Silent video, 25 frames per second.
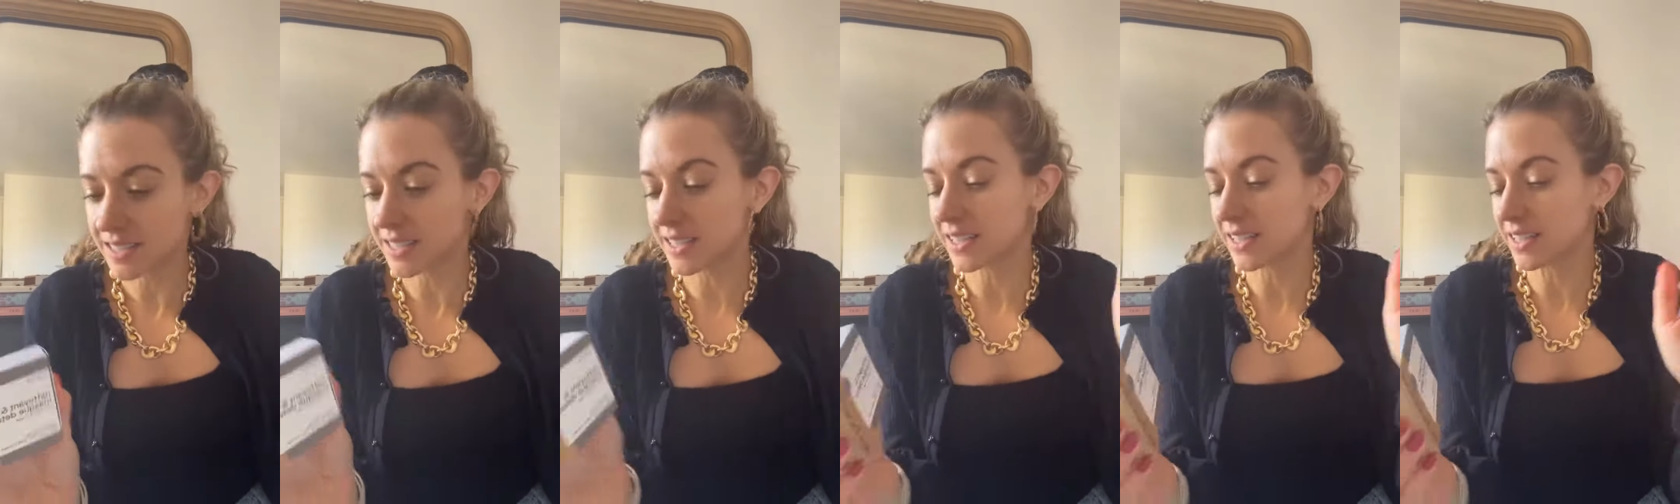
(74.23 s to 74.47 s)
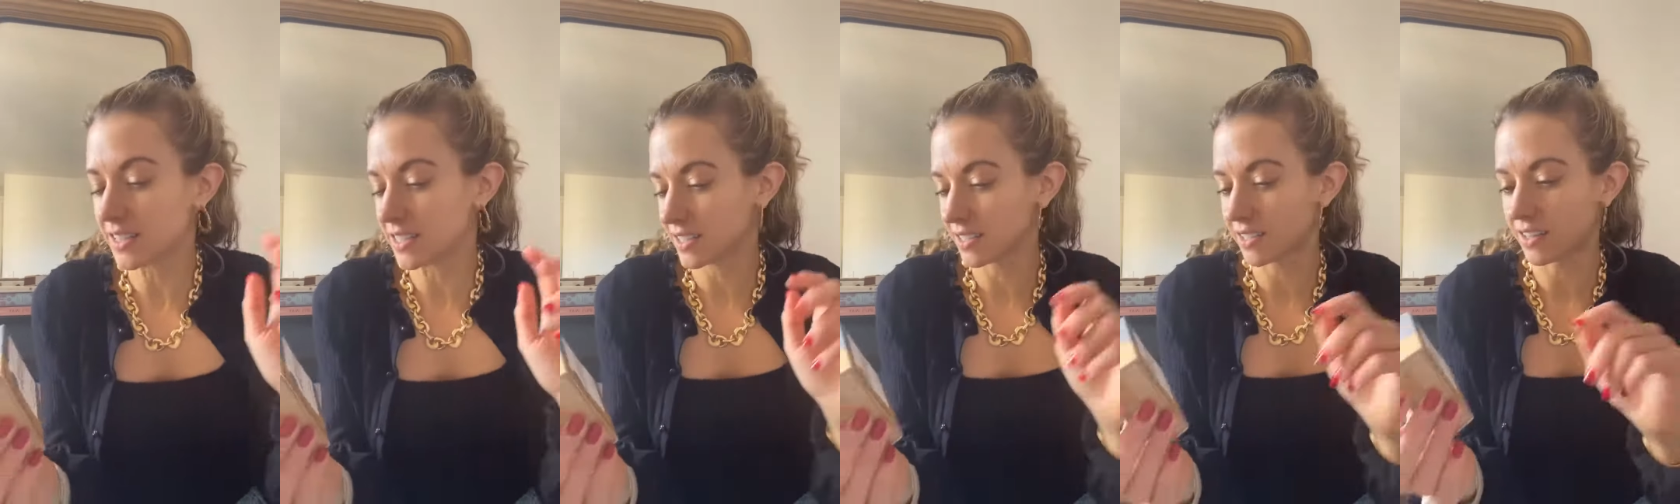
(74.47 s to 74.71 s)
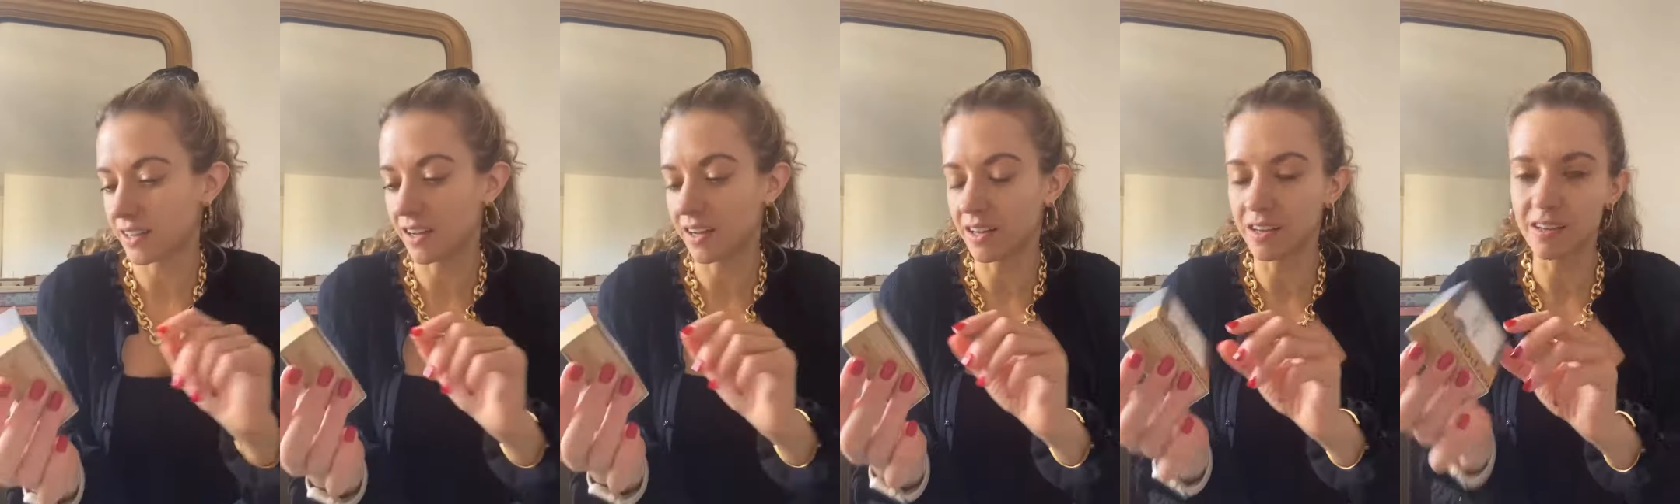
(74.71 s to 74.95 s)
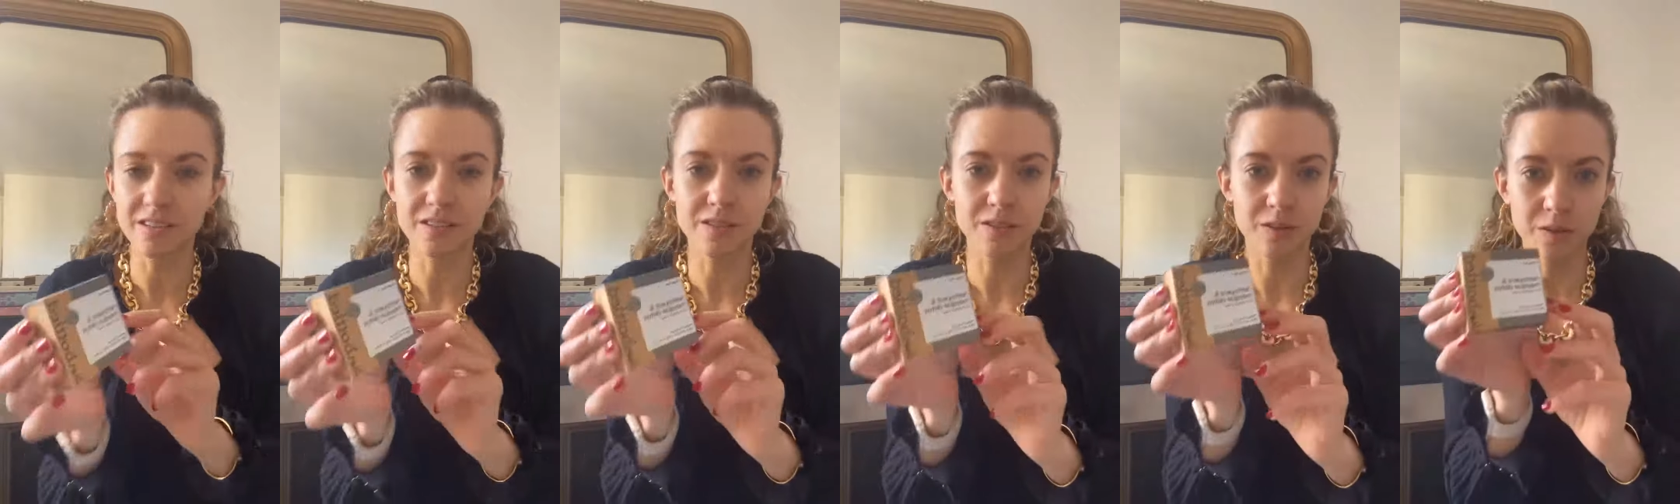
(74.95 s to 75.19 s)
It's gonna
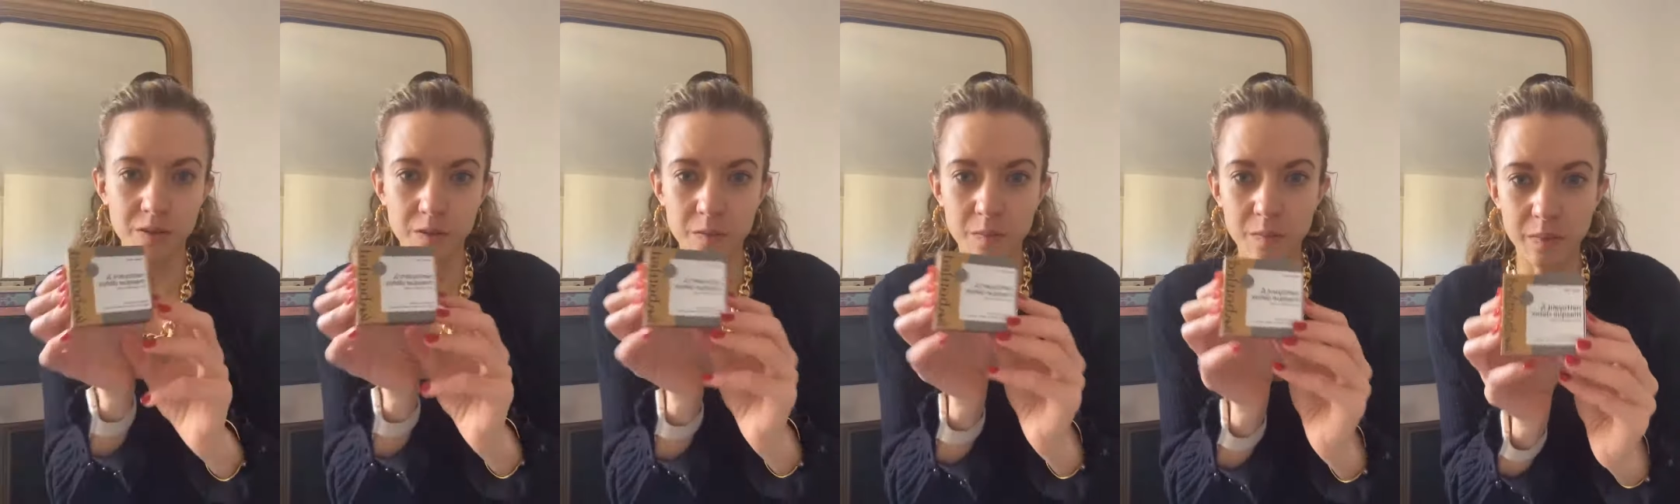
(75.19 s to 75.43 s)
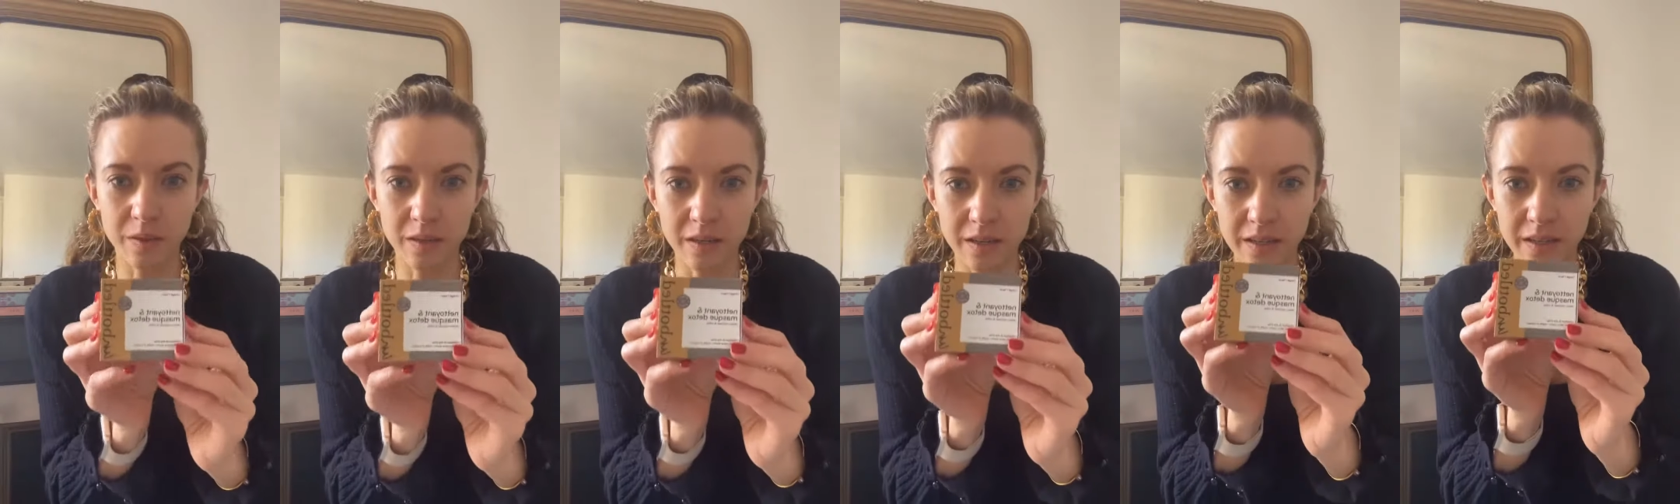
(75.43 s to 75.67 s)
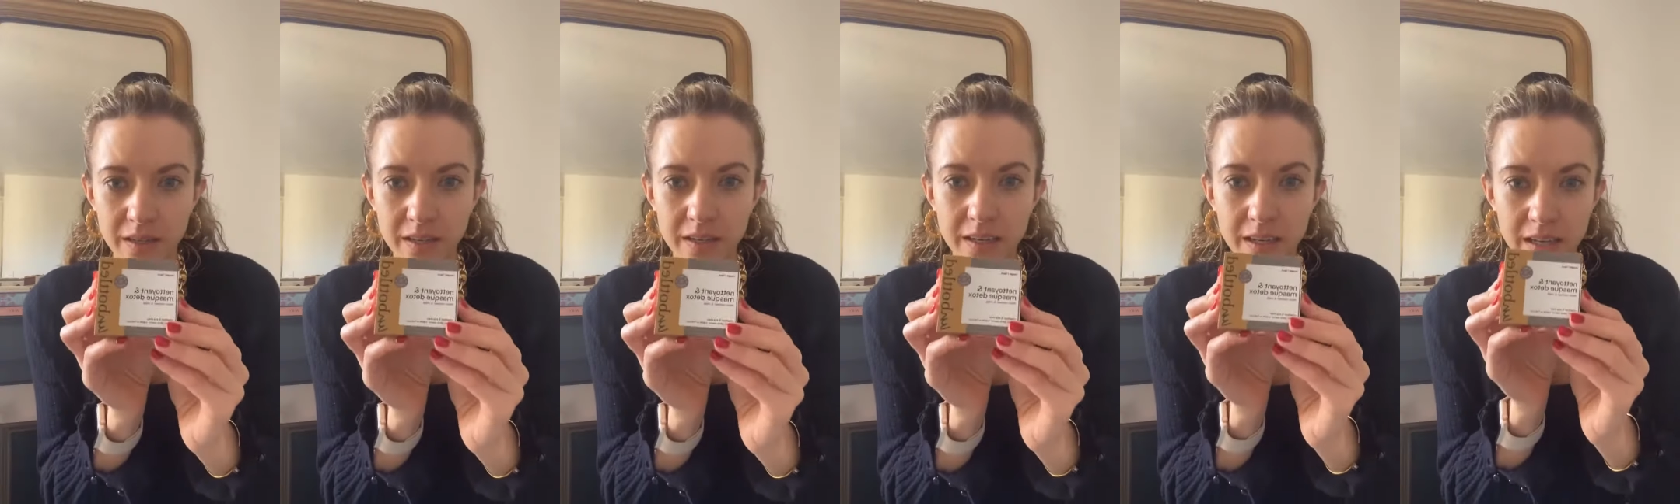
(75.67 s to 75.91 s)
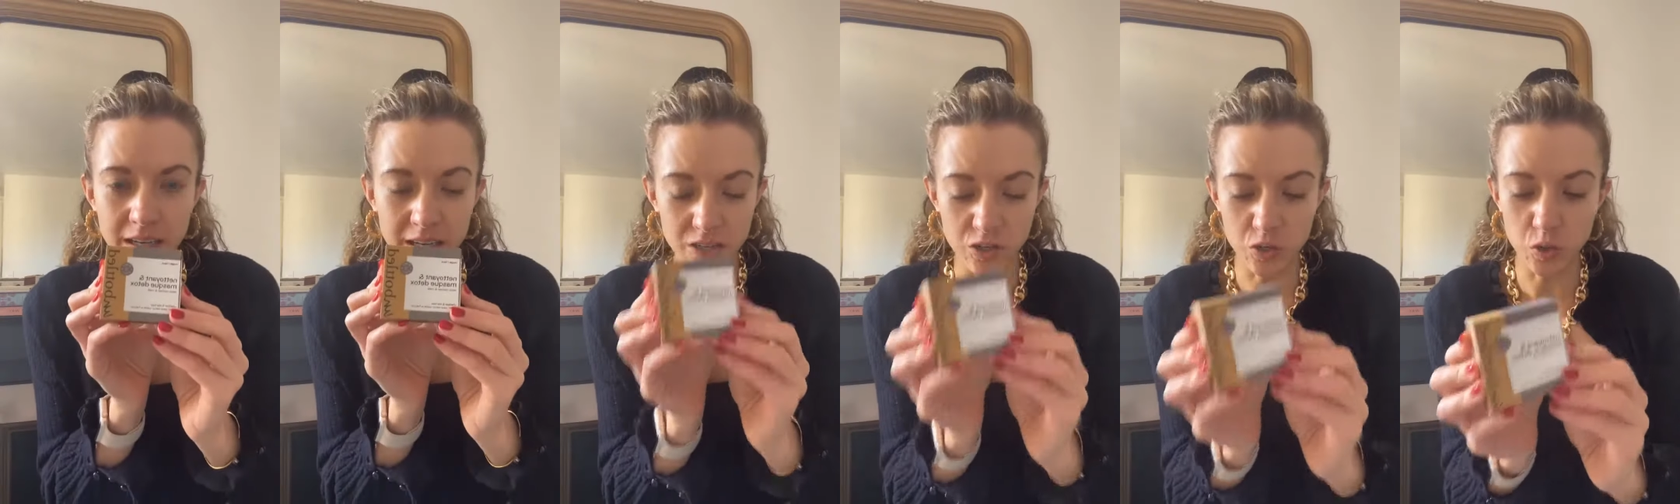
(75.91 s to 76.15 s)
also be
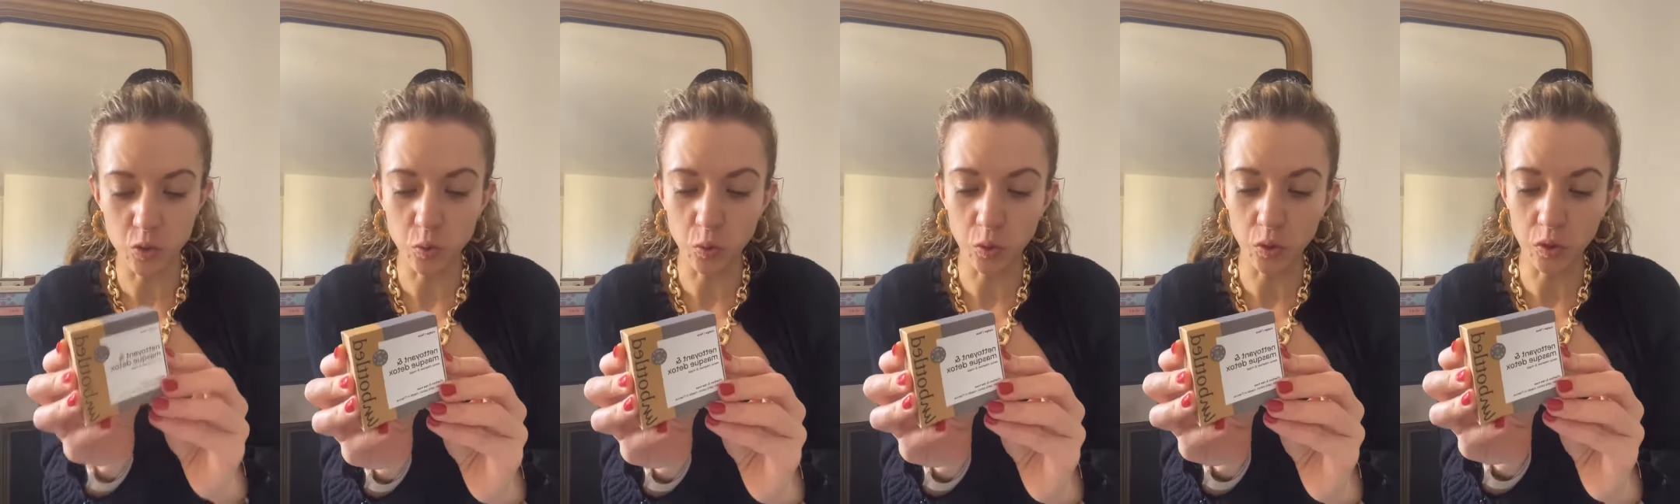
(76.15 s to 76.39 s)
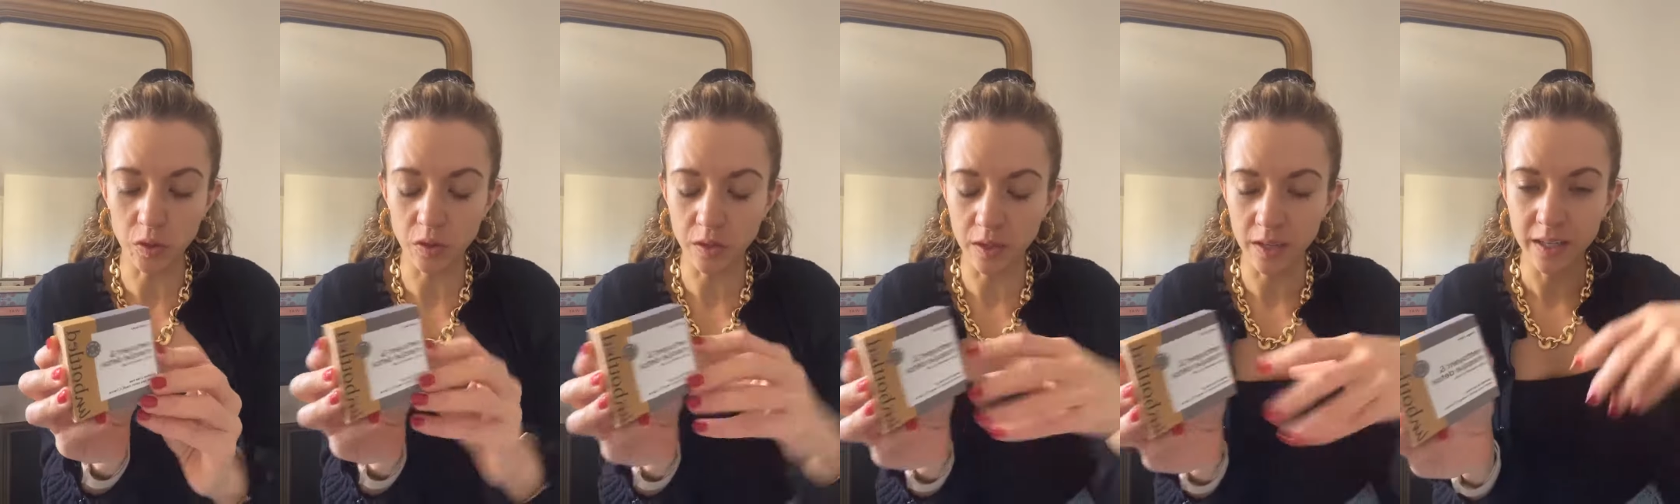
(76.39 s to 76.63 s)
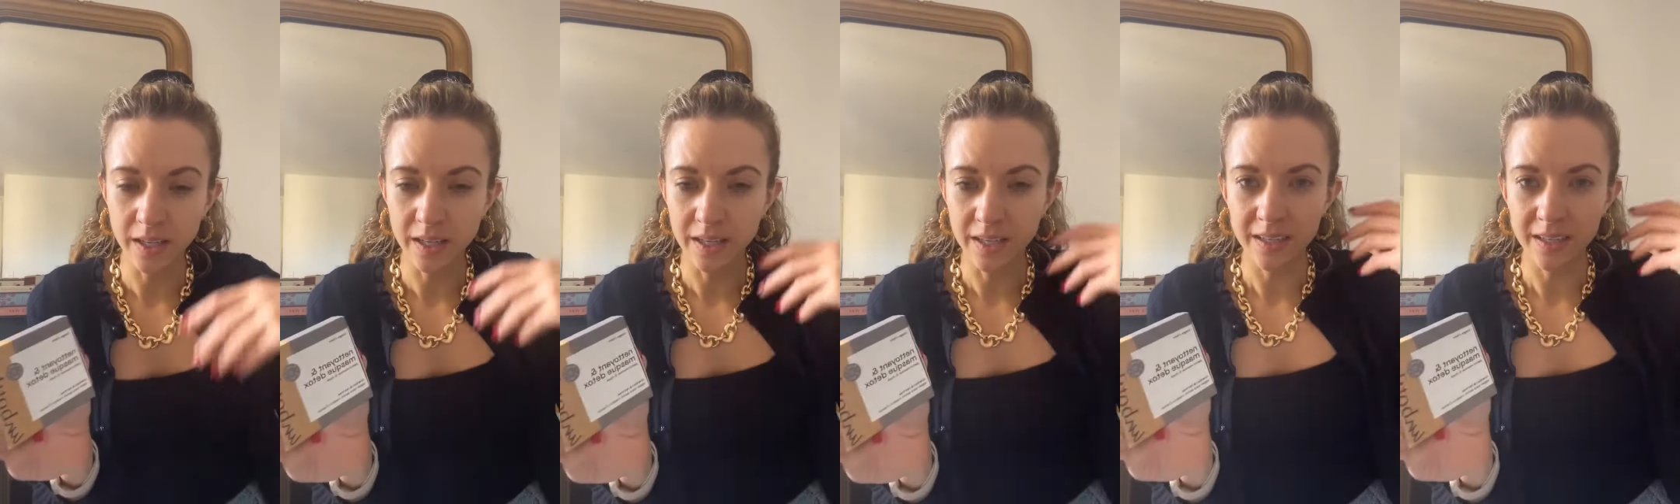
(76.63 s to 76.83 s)
a dual